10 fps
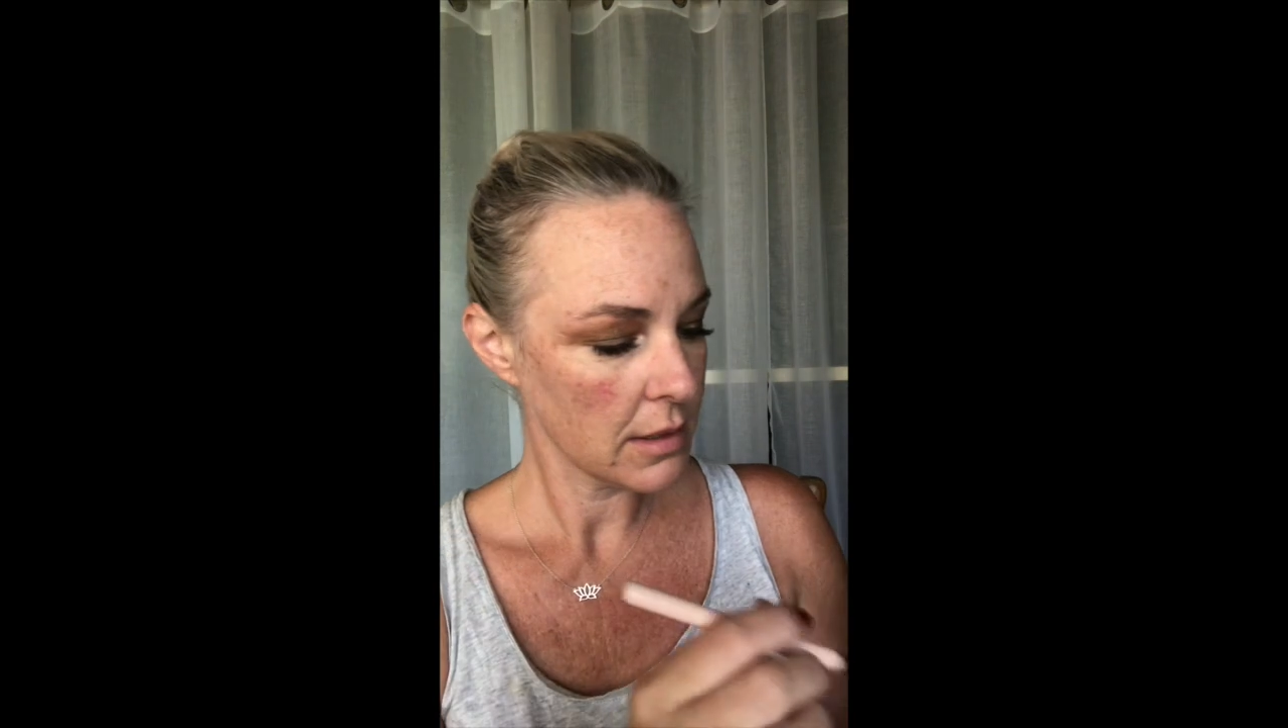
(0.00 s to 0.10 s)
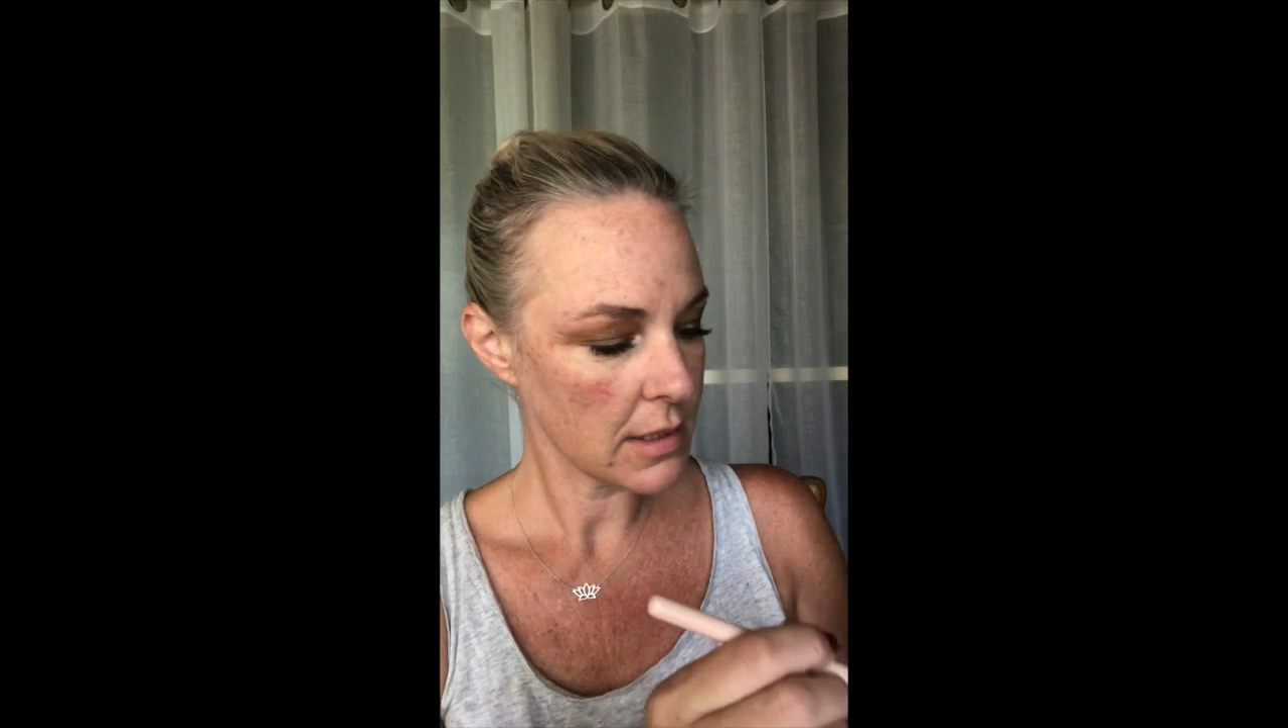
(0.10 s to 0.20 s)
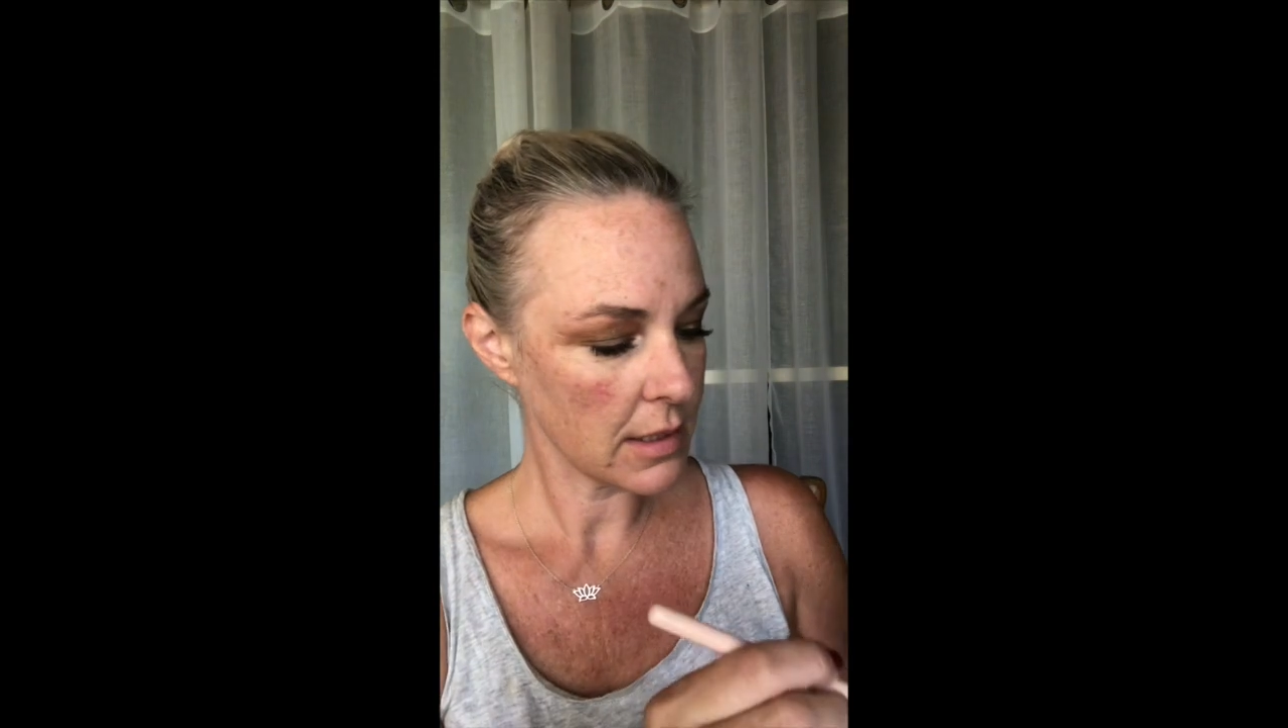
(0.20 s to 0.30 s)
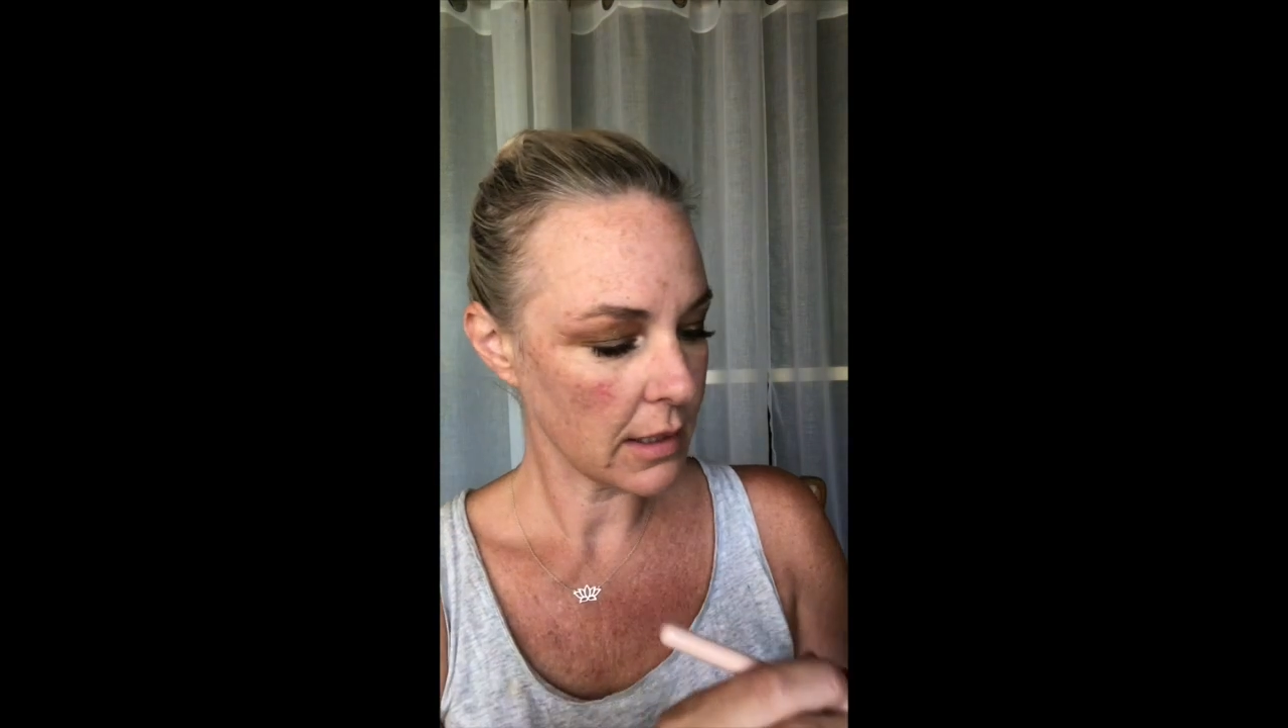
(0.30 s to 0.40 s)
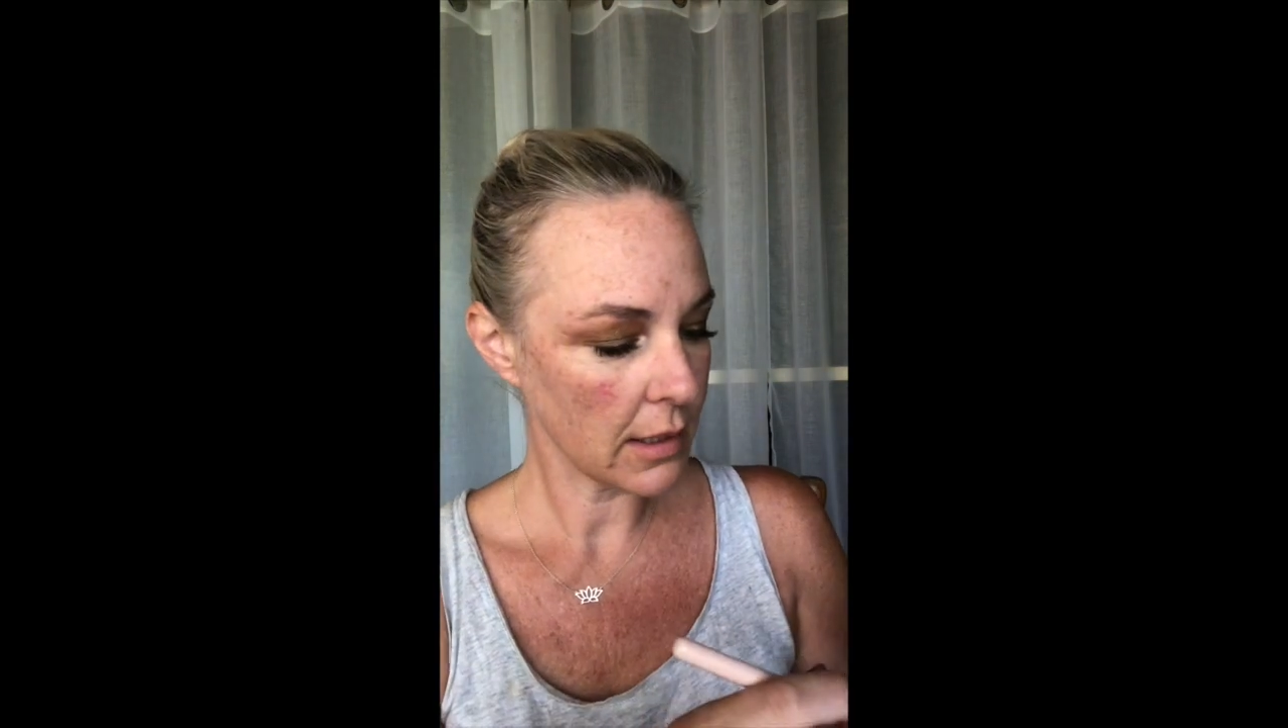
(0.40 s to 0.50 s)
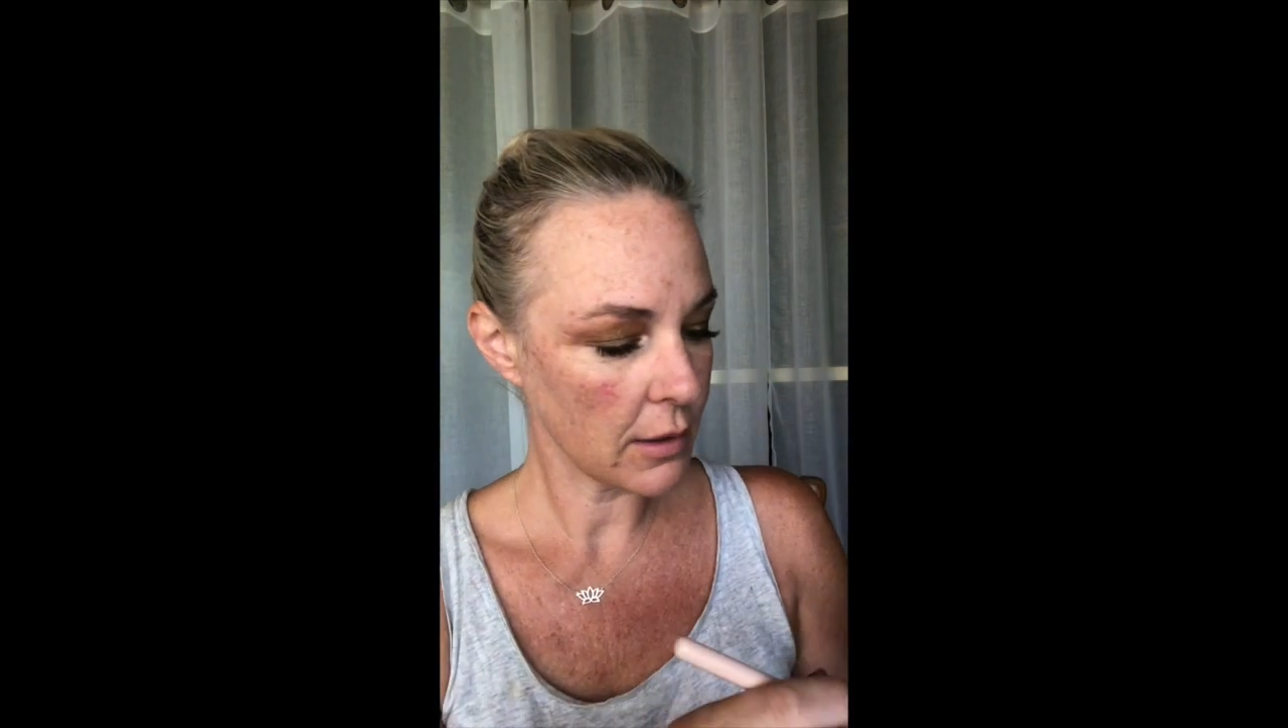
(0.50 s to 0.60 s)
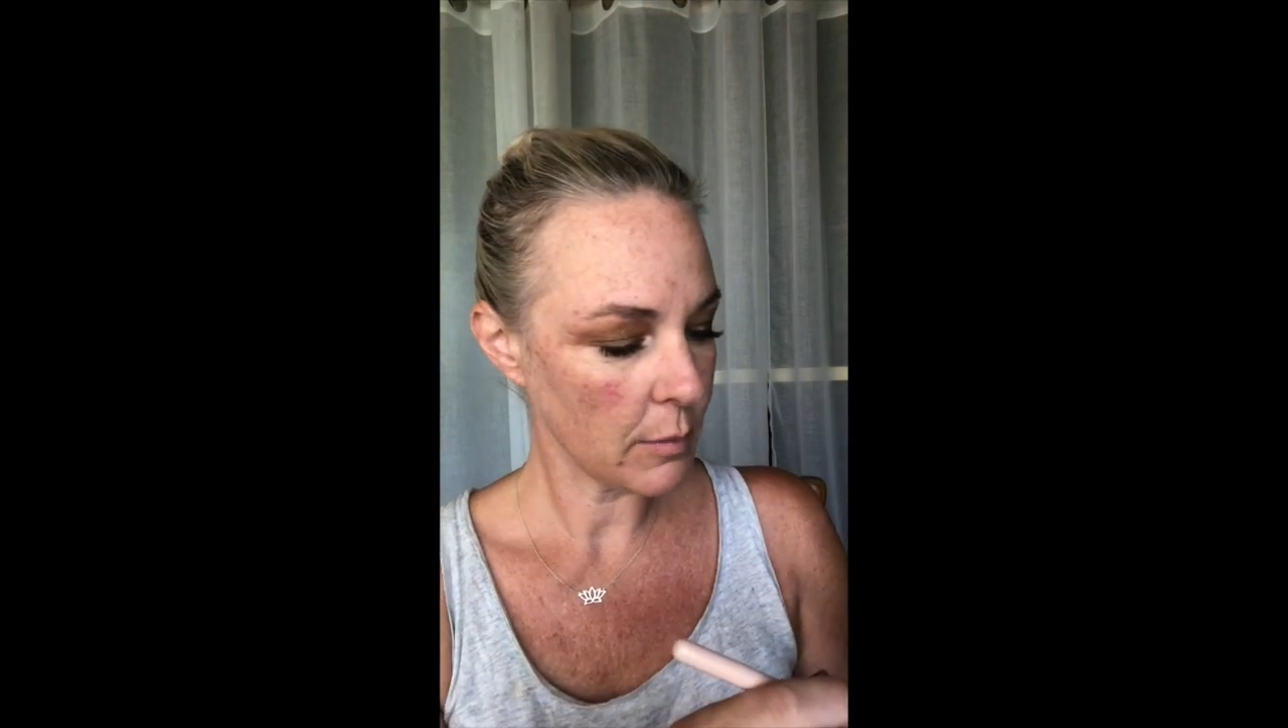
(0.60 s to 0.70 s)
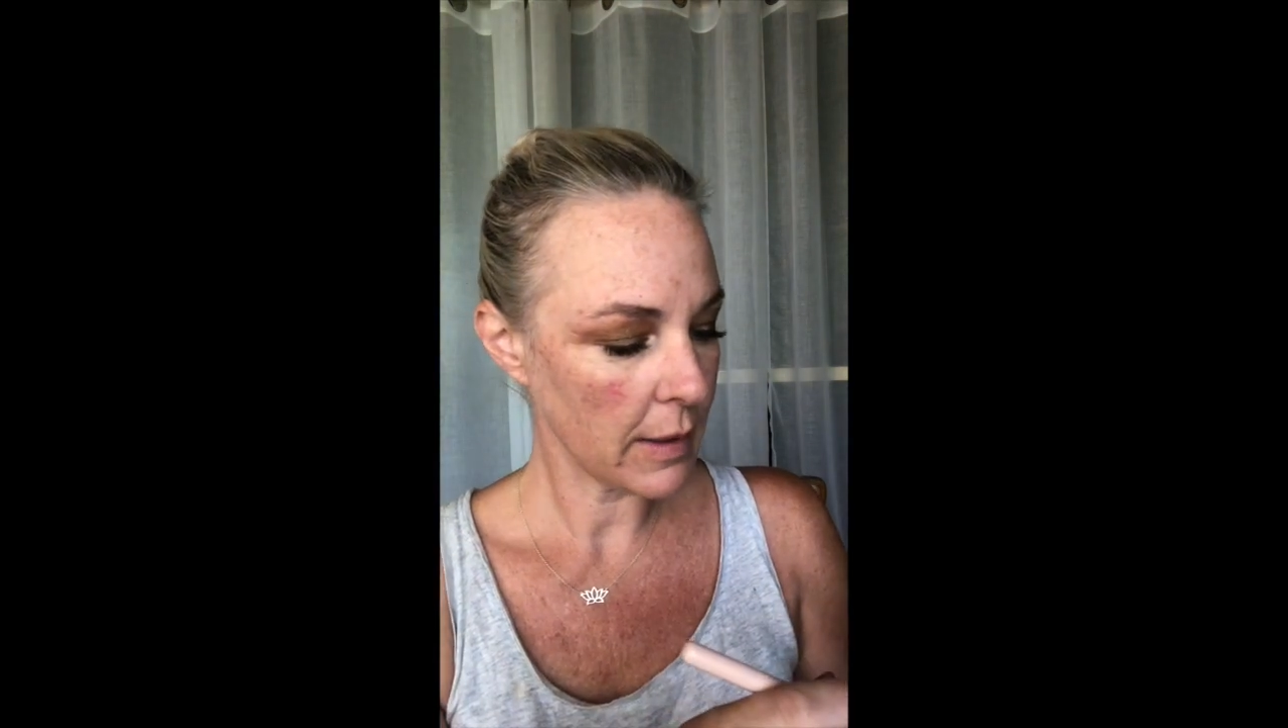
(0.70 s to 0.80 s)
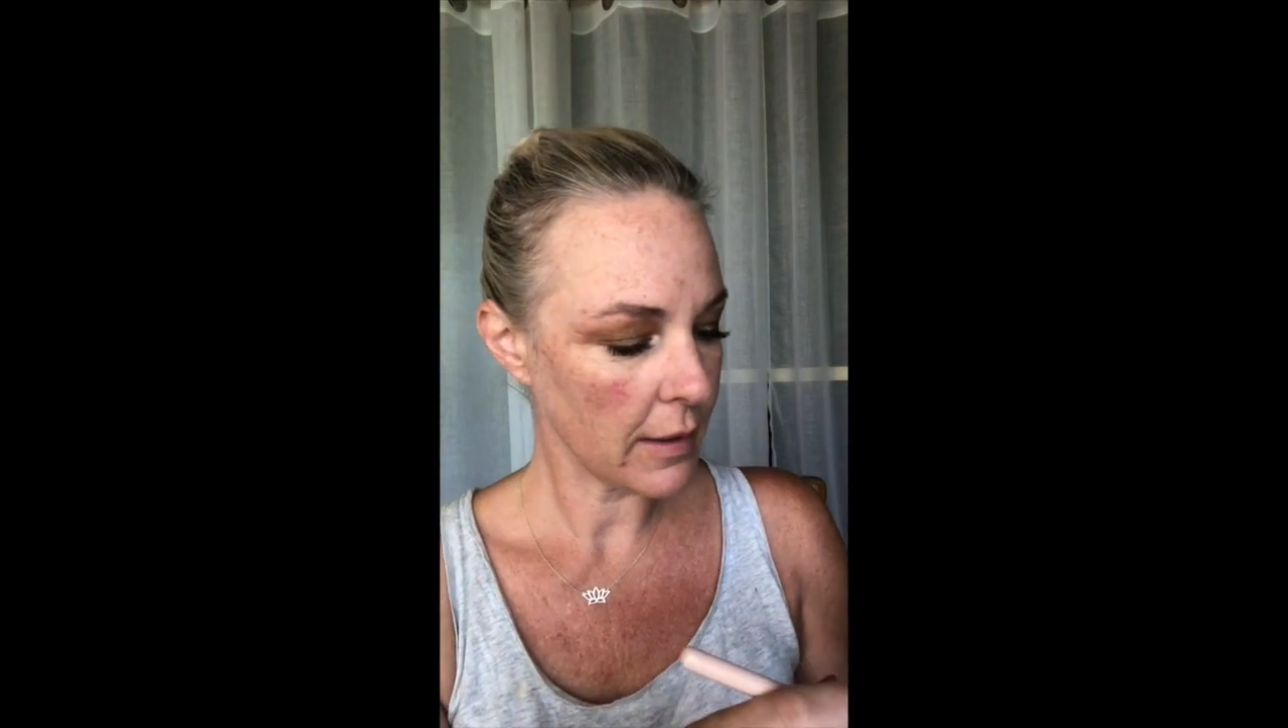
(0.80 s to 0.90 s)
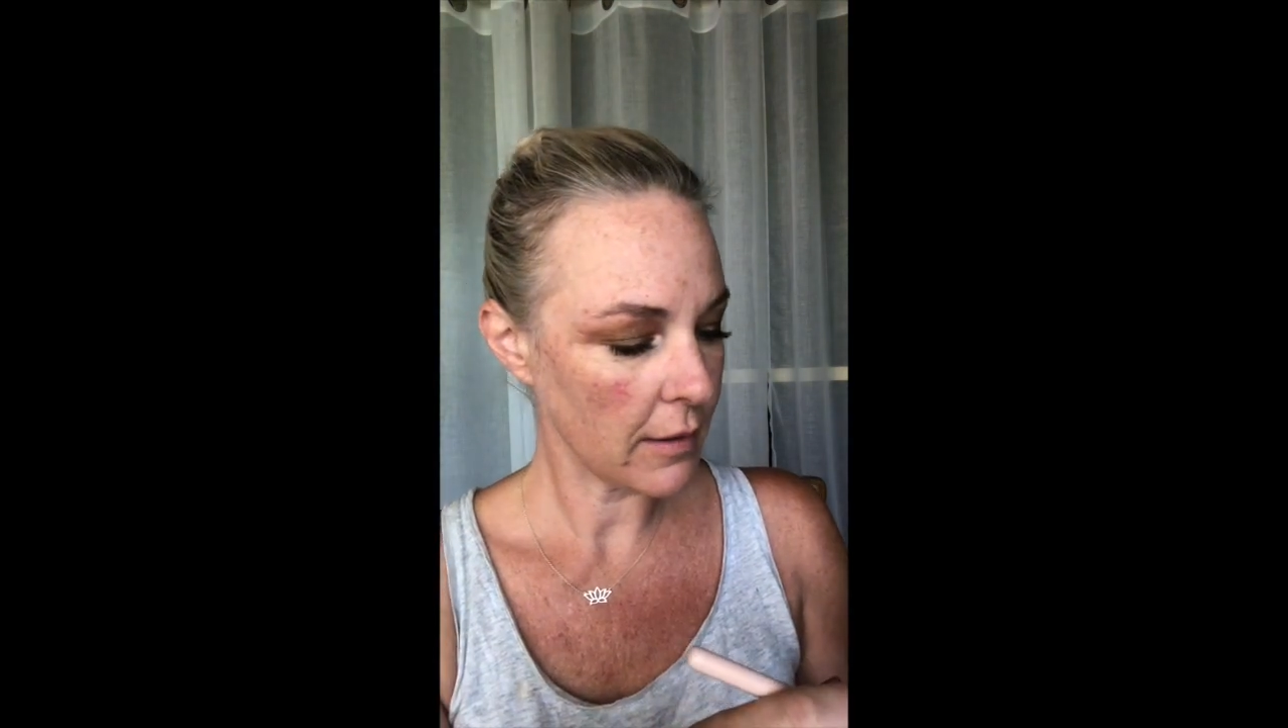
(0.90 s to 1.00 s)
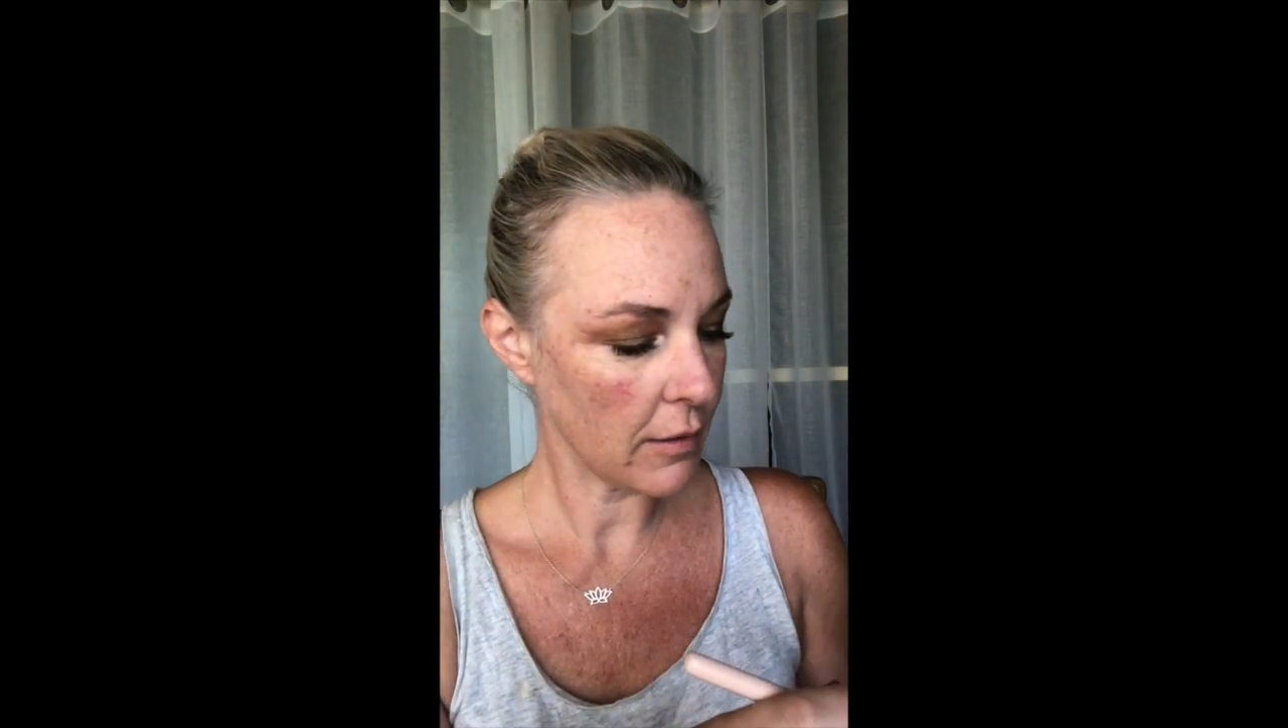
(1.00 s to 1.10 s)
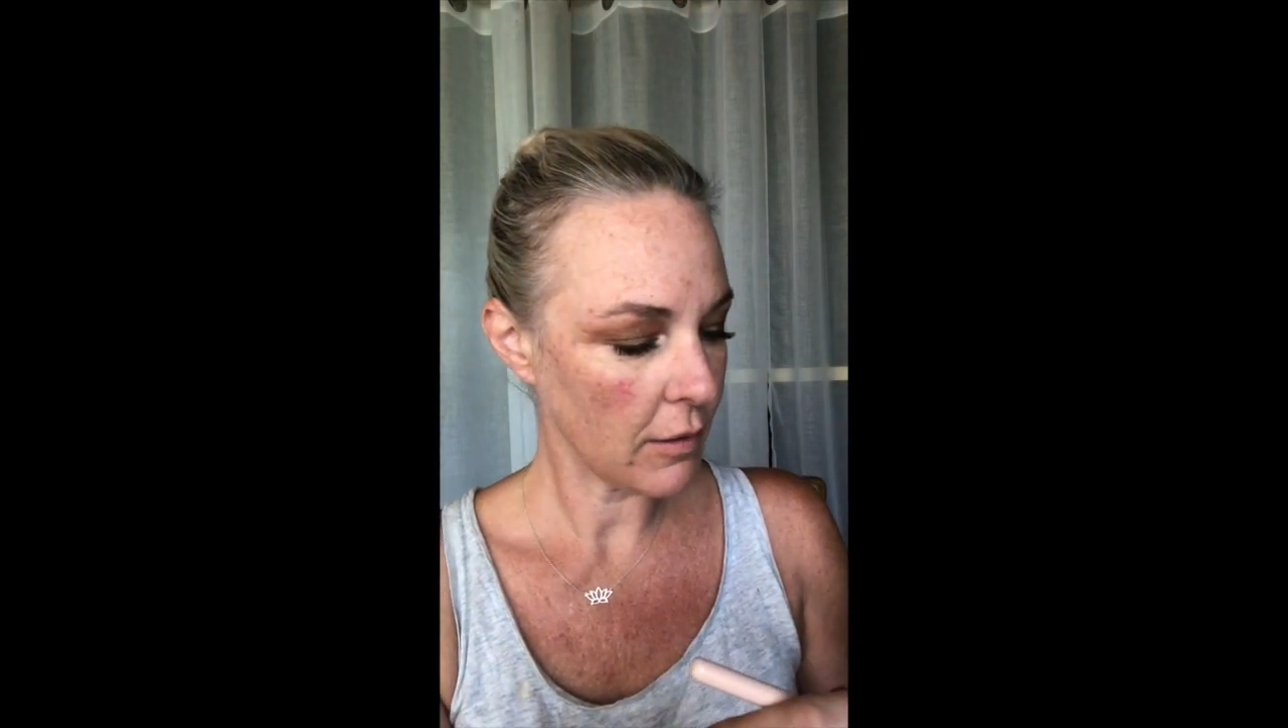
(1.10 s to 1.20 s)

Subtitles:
Just a little bit